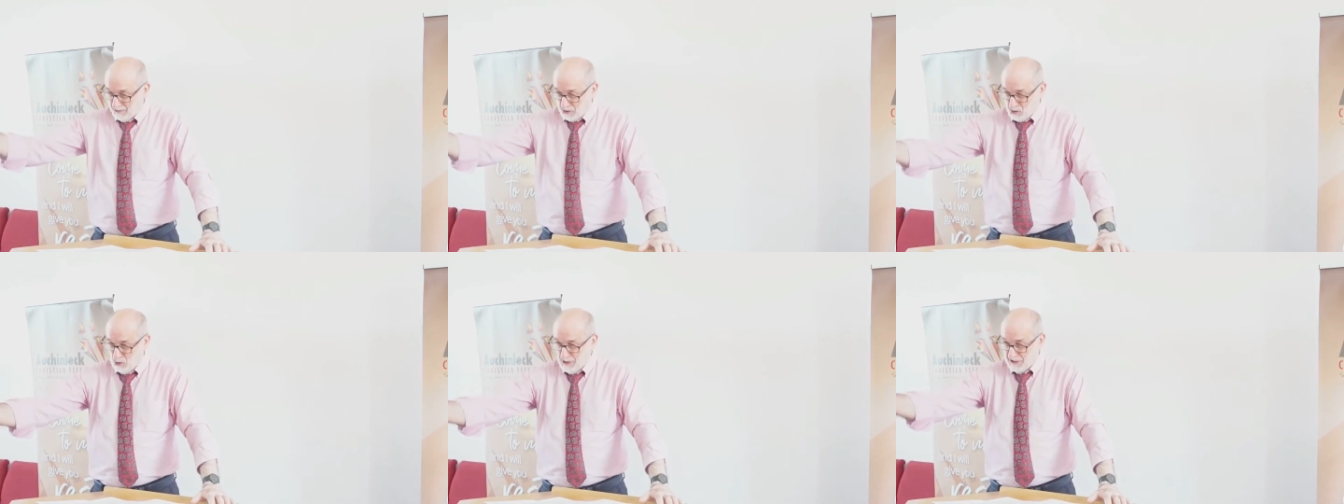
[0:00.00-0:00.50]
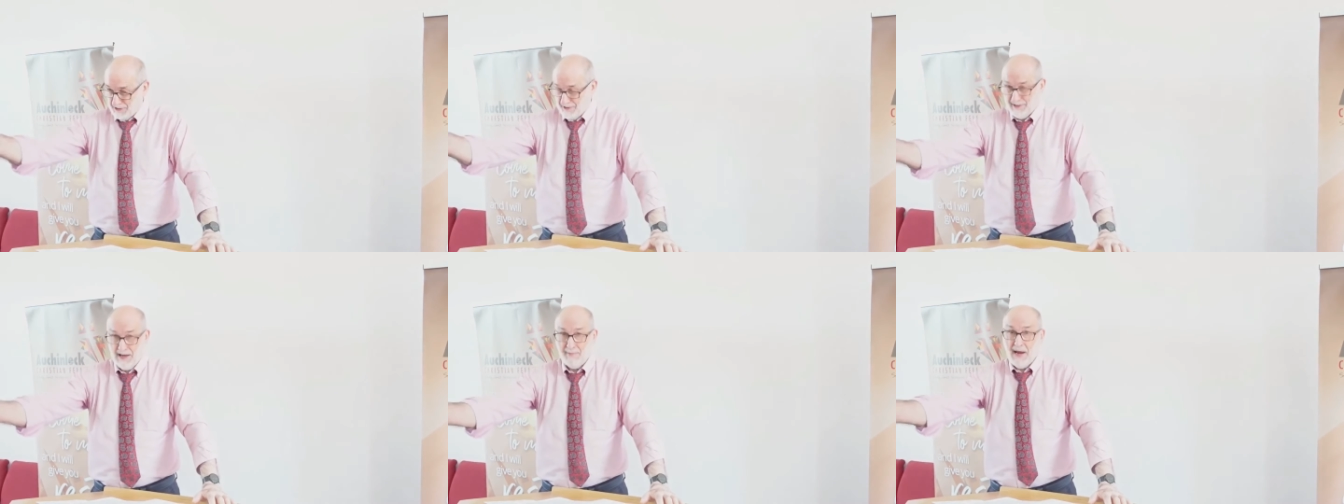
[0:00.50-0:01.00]
the choice
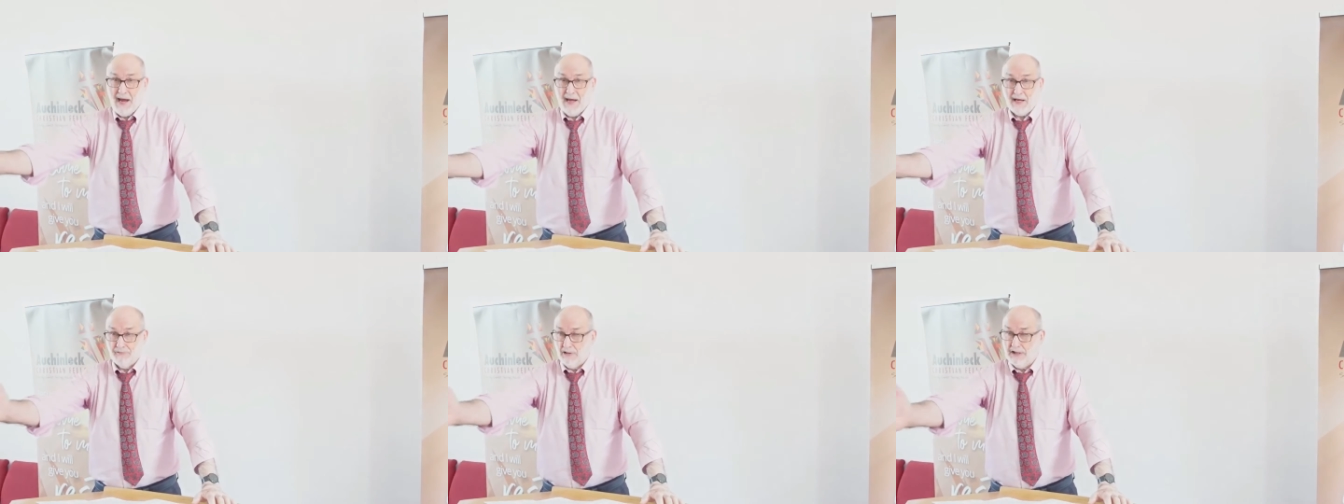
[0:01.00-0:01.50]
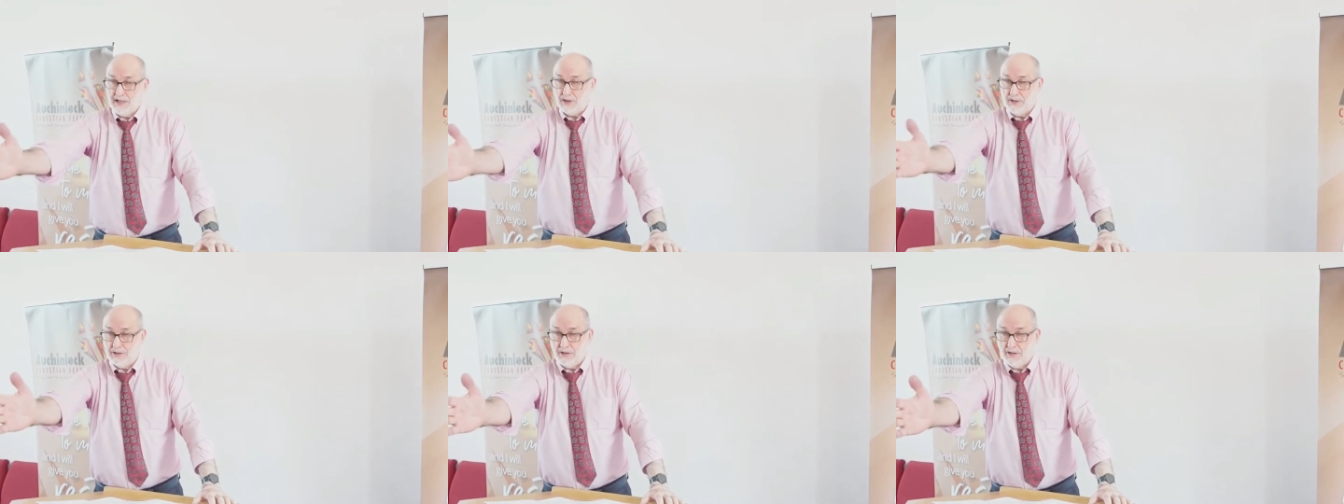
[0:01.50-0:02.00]
that we make in
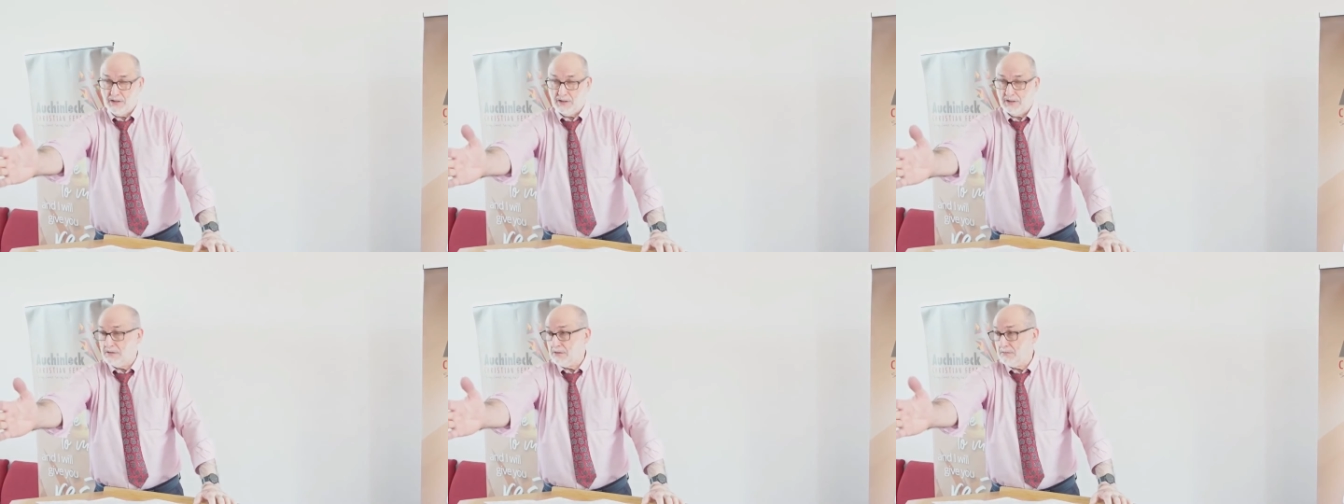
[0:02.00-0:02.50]
relation to Jesus.